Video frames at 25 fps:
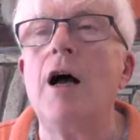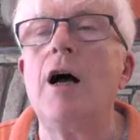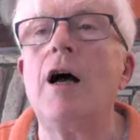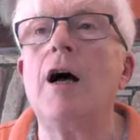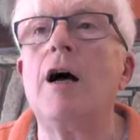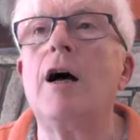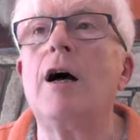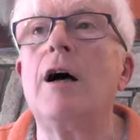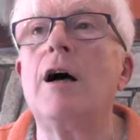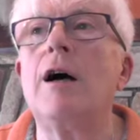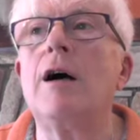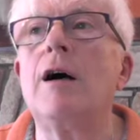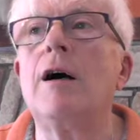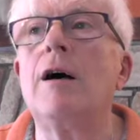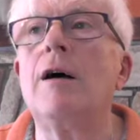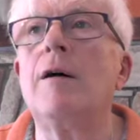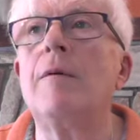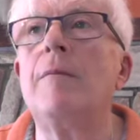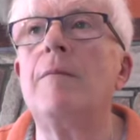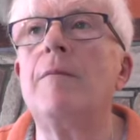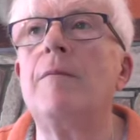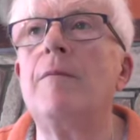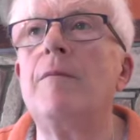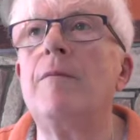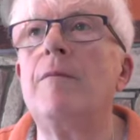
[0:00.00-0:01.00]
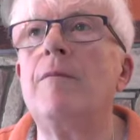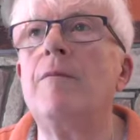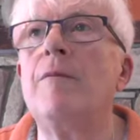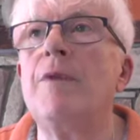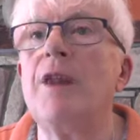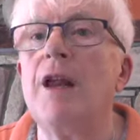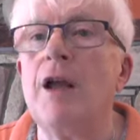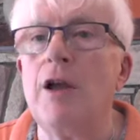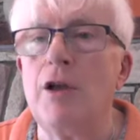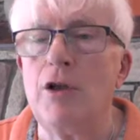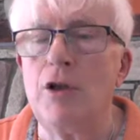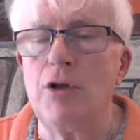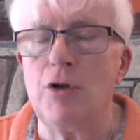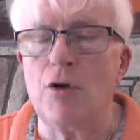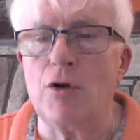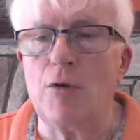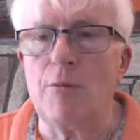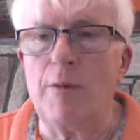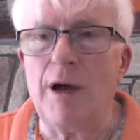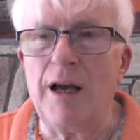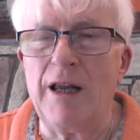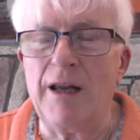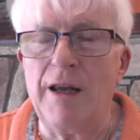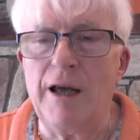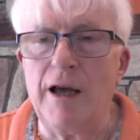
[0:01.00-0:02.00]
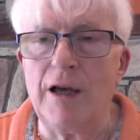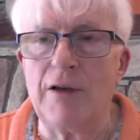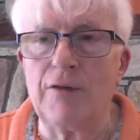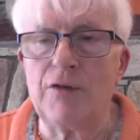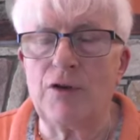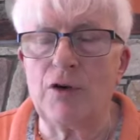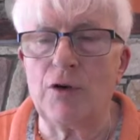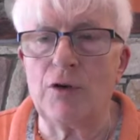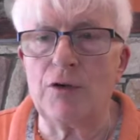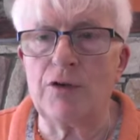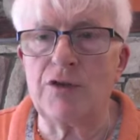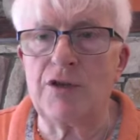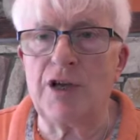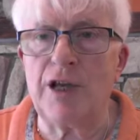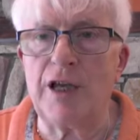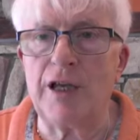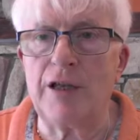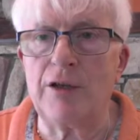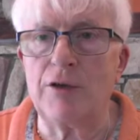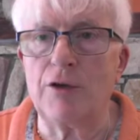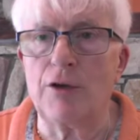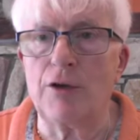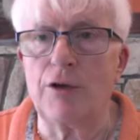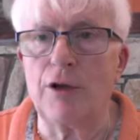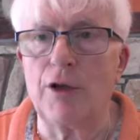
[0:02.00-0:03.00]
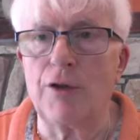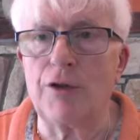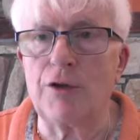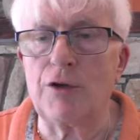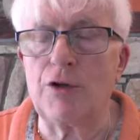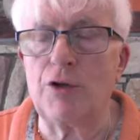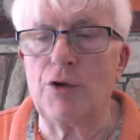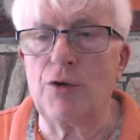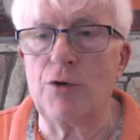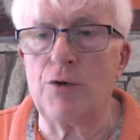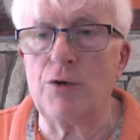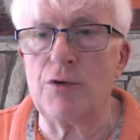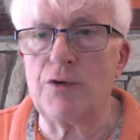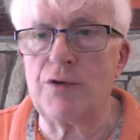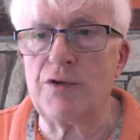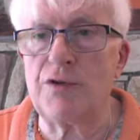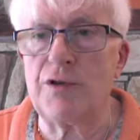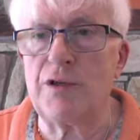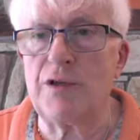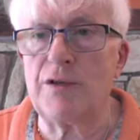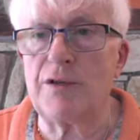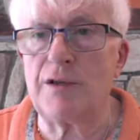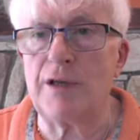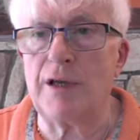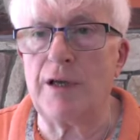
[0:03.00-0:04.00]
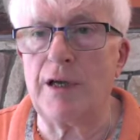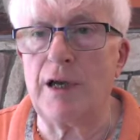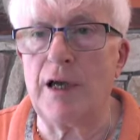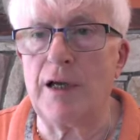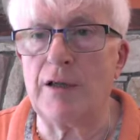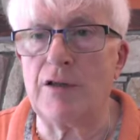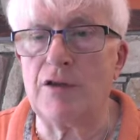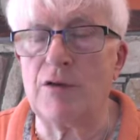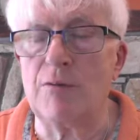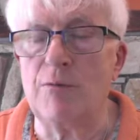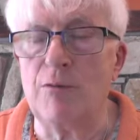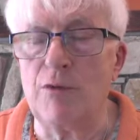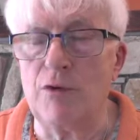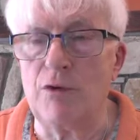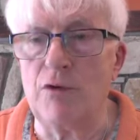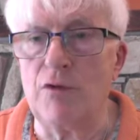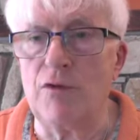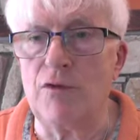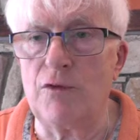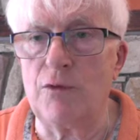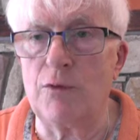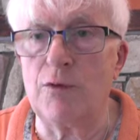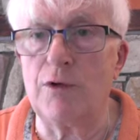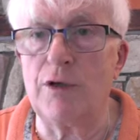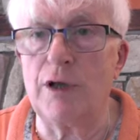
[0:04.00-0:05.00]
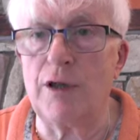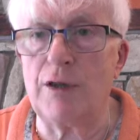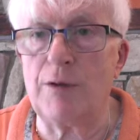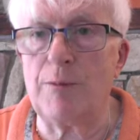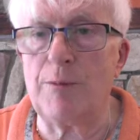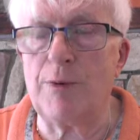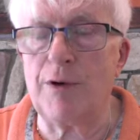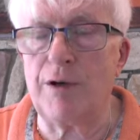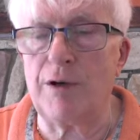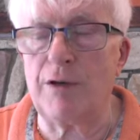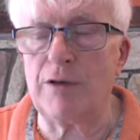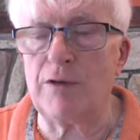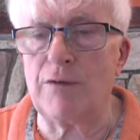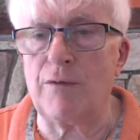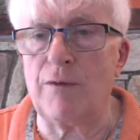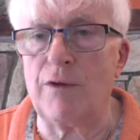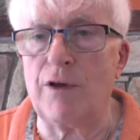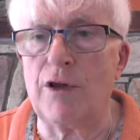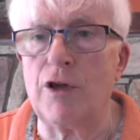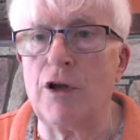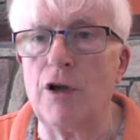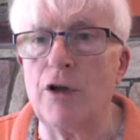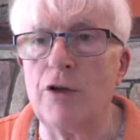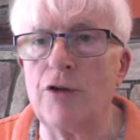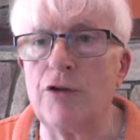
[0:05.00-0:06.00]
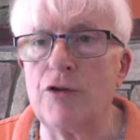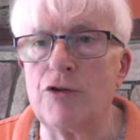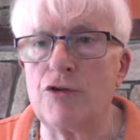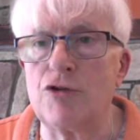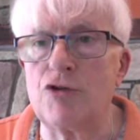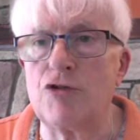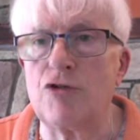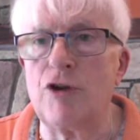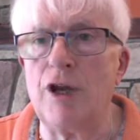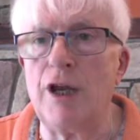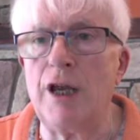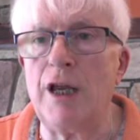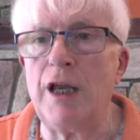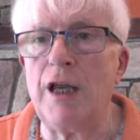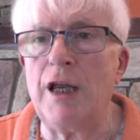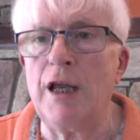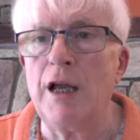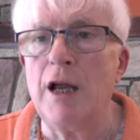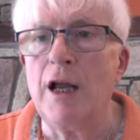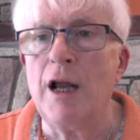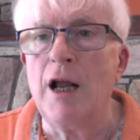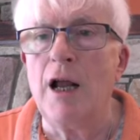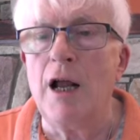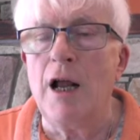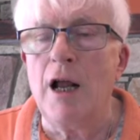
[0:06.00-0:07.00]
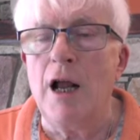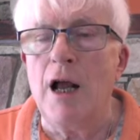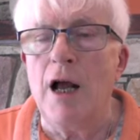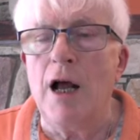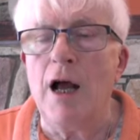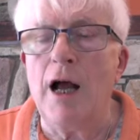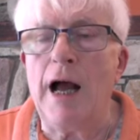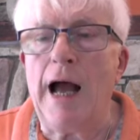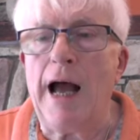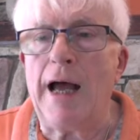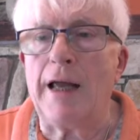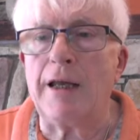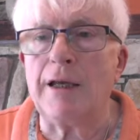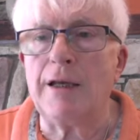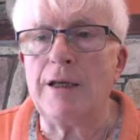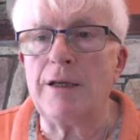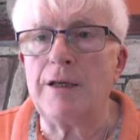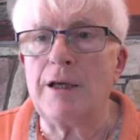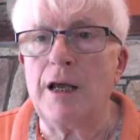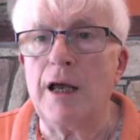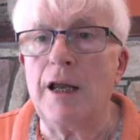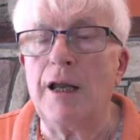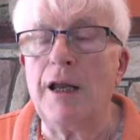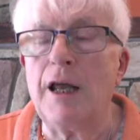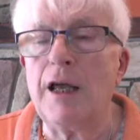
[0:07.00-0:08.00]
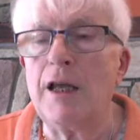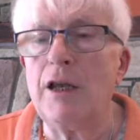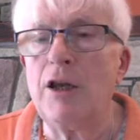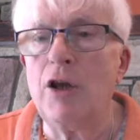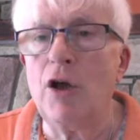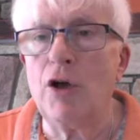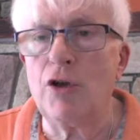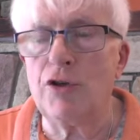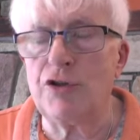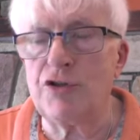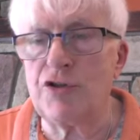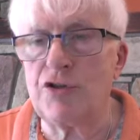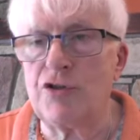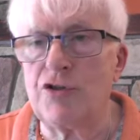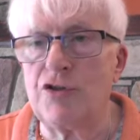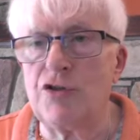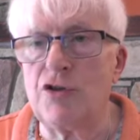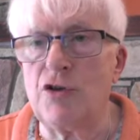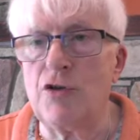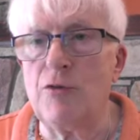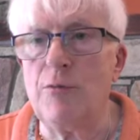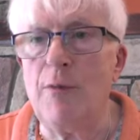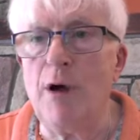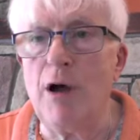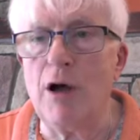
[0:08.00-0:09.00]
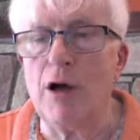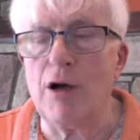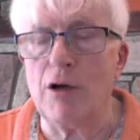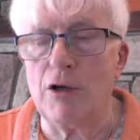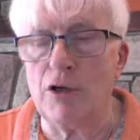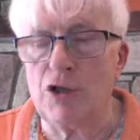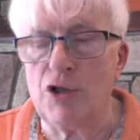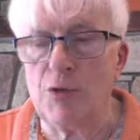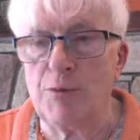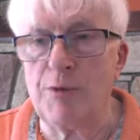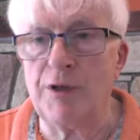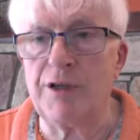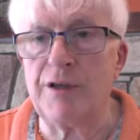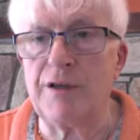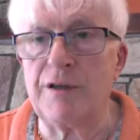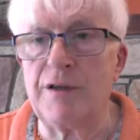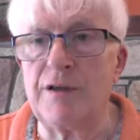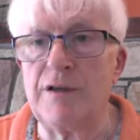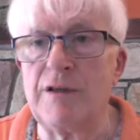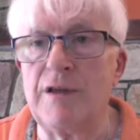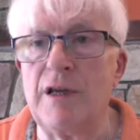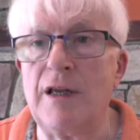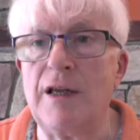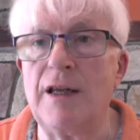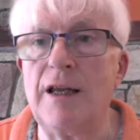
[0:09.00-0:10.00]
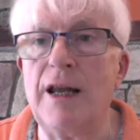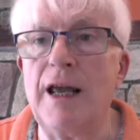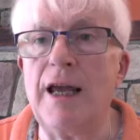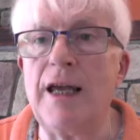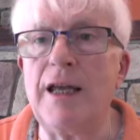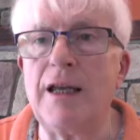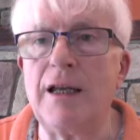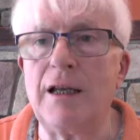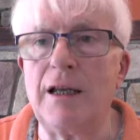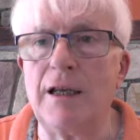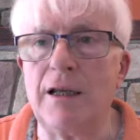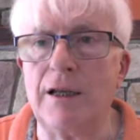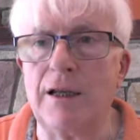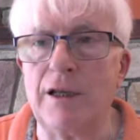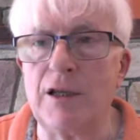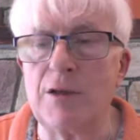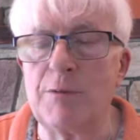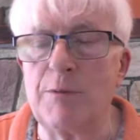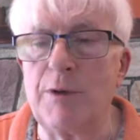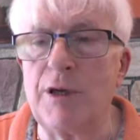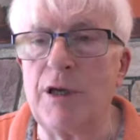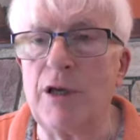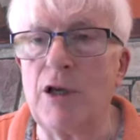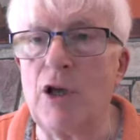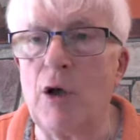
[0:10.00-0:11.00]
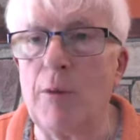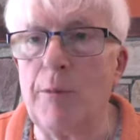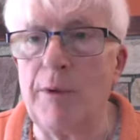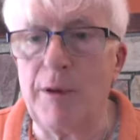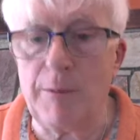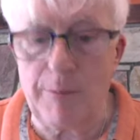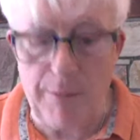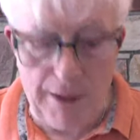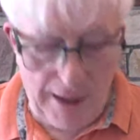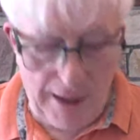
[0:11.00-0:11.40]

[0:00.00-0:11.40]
You know, my life got taken on other courses and I had to move to another part of the country, and I lost so much. But as I said, lately it's been coming